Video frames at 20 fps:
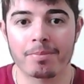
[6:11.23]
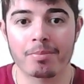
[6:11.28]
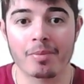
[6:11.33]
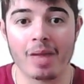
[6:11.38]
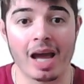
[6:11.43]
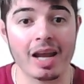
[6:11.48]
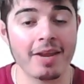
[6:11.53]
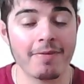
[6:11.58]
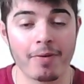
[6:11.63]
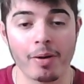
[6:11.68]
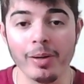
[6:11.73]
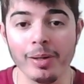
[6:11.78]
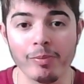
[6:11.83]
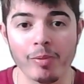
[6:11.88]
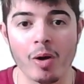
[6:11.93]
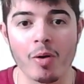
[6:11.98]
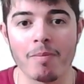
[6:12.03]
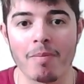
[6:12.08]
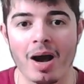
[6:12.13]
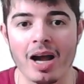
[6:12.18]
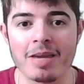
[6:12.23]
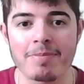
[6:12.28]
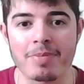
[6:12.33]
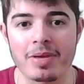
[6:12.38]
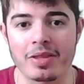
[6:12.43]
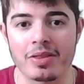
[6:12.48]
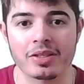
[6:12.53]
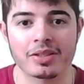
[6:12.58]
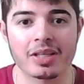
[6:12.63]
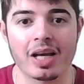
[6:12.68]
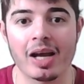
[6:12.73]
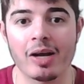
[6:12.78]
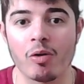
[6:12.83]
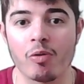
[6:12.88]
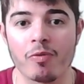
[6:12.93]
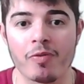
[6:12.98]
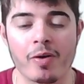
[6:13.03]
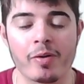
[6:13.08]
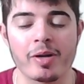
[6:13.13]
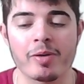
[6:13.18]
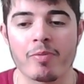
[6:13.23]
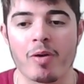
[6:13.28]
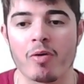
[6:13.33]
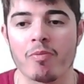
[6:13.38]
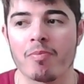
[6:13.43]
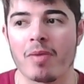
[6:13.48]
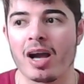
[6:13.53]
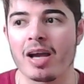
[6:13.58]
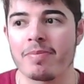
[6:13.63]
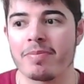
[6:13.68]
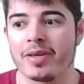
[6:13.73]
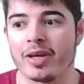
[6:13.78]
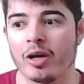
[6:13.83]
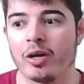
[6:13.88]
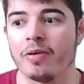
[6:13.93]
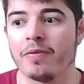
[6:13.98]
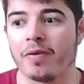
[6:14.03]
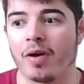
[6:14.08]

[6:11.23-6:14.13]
And it very well might be. The title very well might be over.